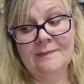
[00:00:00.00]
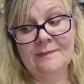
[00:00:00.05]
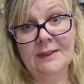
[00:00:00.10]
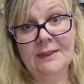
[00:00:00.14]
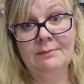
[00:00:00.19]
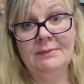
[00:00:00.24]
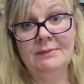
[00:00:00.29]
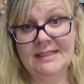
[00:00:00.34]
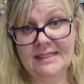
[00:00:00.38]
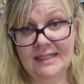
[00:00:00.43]

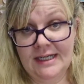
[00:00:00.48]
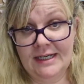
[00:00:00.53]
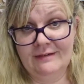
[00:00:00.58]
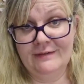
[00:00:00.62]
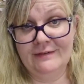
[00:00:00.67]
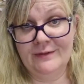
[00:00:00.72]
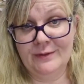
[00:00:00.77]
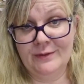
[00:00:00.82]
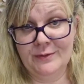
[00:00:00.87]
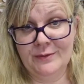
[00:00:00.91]

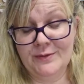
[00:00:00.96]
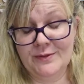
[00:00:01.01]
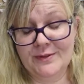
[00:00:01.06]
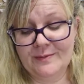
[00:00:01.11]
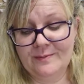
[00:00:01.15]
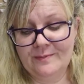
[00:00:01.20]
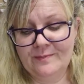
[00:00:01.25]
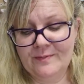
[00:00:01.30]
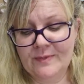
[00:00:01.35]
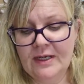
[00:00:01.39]
materials.
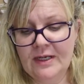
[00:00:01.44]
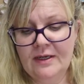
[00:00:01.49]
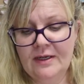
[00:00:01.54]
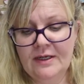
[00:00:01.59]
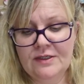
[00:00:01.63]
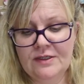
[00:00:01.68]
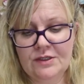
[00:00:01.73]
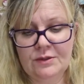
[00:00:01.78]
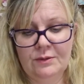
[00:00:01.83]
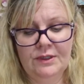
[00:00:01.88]

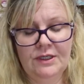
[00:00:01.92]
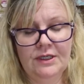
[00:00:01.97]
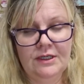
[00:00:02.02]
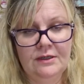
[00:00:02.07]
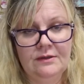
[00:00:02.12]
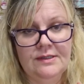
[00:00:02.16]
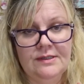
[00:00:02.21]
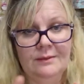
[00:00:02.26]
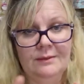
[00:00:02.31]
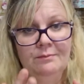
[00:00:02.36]
So we're
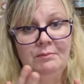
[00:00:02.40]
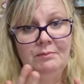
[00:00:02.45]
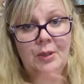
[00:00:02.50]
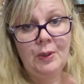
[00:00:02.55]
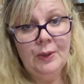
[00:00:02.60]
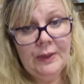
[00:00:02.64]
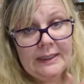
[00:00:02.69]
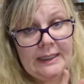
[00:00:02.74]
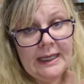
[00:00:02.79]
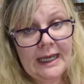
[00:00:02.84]
using
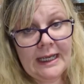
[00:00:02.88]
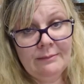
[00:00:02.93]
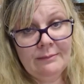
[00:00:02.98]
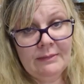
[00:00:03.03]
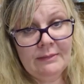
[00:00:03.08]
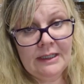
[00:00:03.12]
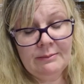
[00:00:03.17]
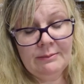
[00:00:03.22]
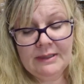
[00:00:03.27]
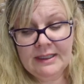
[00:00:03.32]

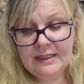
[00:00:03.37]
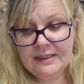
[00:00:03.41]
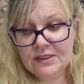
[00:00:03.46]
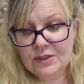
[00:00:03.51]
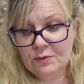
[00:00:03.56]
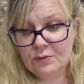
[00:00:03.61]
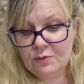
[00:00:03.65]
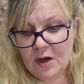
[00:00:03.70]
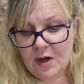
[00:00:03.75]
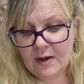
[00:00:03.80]

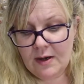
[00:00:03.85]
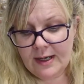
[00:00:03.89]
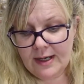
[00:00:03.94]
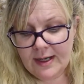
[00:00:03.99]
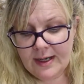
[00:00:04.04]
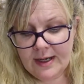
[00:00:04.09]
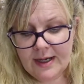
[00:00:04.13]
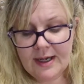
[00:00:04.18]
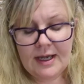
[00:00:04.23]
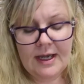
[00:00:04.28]
0.8mm
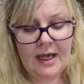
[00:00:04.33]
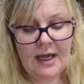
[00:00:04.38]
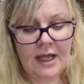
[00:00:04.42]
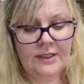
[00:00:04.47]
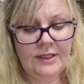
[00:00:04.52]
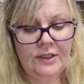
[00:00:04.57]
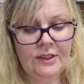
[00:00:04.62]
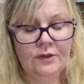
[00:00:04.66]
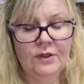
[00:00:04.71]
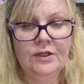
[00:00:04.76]
wire, and
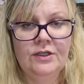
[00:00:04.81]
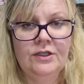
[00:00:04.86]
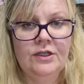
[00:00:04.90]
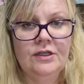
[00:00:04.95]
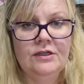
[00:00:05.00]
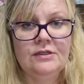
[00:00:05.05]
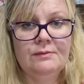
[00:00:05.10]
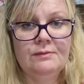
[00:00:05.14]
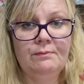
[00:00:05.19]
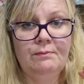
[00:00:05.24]
you can
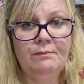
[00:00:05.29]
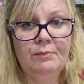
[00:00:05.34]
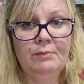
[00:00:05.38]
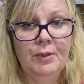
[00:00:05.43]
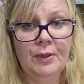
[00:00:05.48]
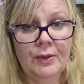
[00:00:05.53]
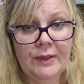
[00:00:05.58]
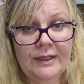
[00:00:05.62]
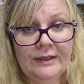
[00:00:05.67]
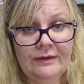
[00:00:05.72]
use
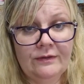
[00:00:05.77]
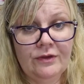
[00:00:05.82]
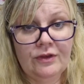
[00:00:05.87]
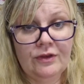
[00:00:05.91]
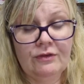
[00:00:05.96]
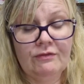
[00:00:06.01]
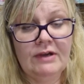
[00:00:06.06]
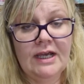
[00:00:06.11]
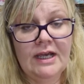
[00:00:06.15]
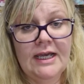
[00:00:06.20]

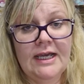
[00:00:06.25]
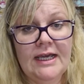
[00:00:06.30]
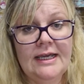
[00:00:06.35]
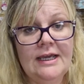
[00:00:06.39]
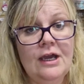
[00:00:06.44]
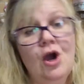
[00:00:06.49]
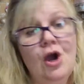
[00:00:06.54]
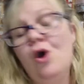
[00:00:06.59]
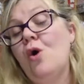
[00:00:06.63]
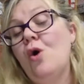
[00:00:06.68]
0.3
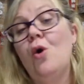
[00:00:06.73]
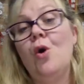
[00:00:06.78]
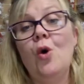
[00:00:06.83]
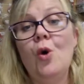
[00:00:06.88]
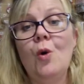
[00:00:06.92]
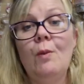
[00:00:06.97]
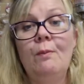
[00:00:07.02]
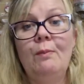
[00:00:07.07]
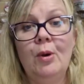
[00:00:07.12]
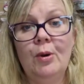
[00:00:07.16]

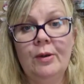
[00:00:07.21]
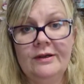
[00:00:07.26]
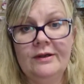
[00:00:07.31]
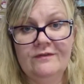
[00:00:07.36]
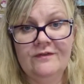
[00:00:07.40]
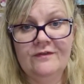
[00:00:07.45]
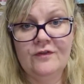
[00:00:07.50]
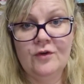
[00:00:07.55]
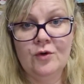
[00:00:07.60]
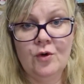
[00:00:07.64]
or
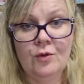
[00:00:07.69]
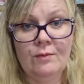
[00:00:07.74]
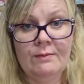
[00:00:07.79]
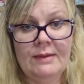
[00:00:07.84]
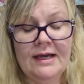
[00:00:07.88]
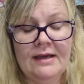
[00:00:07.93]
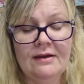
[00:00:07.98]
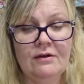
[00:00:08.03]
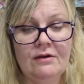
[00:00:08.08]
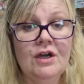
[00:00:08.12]

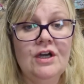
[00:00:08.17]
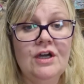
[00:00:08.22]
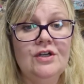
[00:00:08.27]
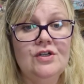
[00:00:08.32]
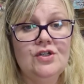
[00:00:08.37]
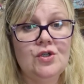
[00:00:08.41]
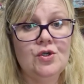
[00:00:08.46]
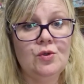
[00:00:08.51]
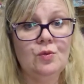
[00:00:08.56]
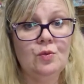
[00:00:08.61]
0.4mm
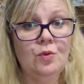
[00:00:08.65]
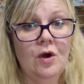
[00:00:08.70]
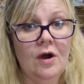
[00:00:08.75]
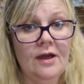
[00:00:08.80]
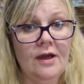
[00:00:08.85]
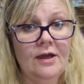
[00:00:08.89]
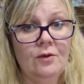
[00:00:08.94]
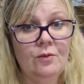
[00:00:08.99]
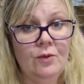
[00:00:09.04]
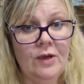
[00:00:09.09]
to
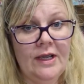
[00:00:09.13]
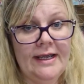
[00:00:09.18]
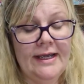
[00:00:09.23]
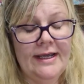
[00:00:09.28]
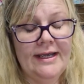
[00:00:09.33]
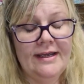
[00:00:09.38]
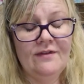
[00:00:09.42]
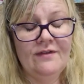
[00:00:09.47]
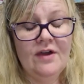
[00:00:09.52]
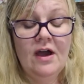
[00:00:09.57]
wire
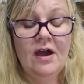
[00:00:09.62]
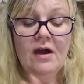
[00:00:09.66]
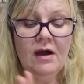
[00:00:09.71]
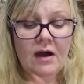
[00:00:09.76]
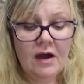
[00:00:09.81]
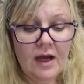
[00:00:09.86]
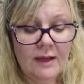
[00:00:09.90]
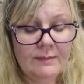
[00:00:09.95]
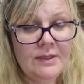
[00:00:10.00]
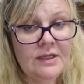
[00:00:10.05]
weave.
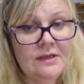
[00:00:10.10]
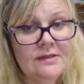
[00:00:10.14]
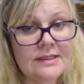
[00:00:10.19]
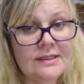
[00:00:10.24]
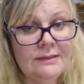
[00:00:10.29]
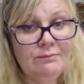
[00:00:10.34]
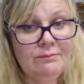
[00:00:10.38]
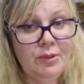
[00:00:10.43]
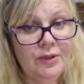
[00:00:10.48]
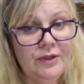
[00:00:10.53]
I'm
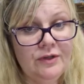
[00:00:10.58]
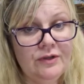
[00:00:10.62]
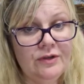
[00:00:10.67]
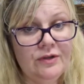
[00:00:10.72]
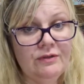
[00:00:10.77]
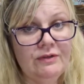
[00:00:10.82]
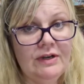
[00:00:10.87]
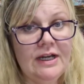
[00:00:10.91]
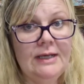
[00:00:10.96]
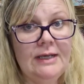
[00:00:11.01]
using
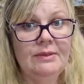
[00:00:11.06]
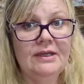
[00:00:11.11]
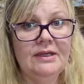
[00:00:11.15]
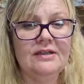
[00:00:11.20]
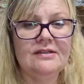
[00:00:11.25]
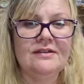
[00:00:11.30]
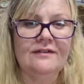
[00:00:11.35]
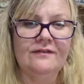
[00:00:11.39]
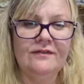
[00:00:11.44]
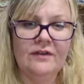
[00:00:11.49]
0.3
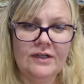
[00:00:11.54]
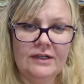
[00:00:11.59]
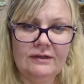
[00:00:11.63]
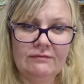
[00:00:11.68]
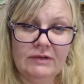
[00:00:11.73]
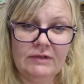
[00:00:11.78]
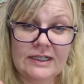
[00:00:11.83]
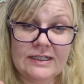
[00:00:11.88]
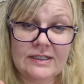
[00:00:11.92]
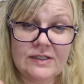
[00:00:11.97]
because I find it
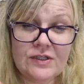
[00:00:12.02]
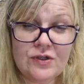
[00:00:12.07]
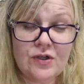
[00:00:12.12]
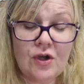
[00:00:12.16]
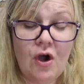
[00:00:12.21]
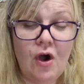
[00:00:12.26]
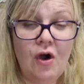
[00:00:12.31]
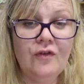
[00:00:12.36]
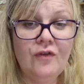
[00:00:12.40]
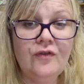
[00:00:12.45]
really
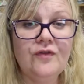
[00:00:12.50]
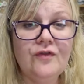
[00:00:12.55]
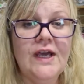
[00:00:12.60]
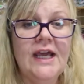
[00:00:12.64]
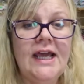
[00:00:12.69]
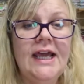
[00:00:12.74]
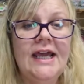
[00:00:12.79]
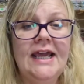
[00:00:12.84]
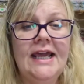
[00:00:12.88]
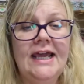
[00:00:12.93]
soft.
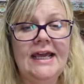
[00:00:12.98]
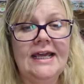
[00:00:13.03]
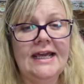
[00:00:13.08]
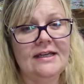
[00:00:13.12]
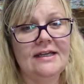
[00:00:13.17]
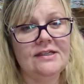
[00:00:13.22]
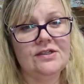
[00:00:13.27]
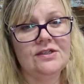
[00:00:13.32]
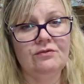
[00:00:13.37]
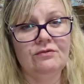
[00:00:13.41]
It
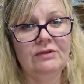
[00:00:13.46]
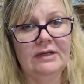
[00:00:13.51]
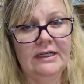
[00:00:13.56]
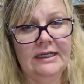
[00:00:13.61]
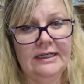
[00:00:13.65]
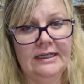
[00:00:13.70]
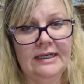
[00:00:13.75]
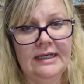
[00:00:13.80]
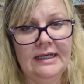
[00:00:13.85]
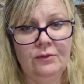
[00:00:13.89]
gets a really
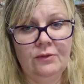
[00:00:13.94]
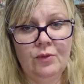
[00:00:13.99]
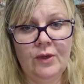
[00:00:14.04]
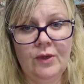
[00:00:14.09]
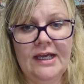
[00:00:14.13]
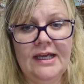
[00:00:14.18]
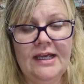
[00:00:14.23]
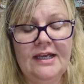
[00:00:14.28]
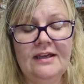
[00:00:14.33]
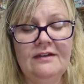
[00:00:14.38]
neat
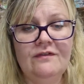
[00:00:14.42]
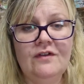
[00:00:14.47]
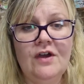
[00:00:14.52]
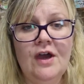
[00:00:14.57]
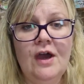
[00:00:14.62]
weave,